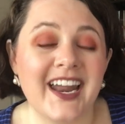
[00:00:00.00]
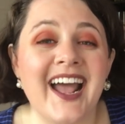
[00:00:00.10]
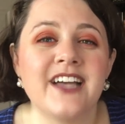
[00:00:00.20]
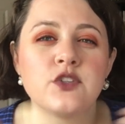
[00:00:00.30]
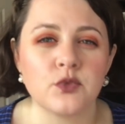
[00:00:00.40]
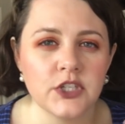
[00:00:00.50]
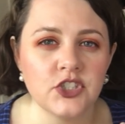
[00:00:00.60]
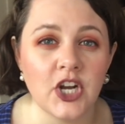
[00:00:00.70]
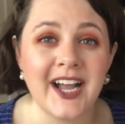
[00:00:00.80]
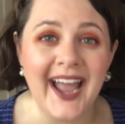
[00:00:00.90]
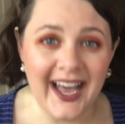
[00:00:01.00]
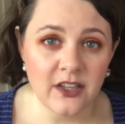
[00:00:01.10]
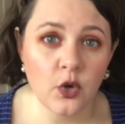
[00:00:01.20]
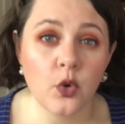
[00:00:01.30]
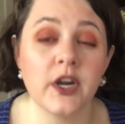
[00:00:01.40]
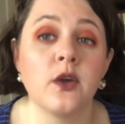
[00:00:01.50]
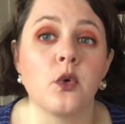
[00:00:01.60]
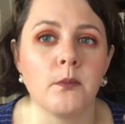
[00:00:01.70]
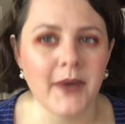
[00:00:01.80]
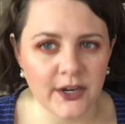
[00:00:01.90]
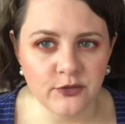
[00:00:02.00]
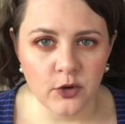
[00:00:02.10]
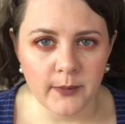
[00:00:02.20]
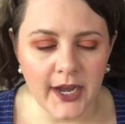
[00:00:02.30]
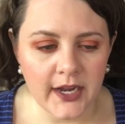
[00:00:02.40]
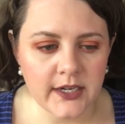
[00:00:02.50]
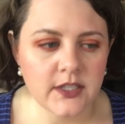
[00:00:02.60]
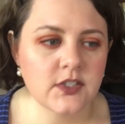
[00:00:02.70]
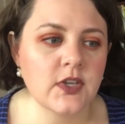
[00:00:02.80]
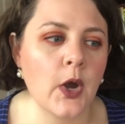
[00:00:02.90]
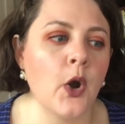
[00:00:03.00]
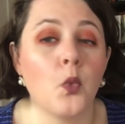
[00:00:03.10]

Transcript: that it has a really strong allegory or metaphor behind it so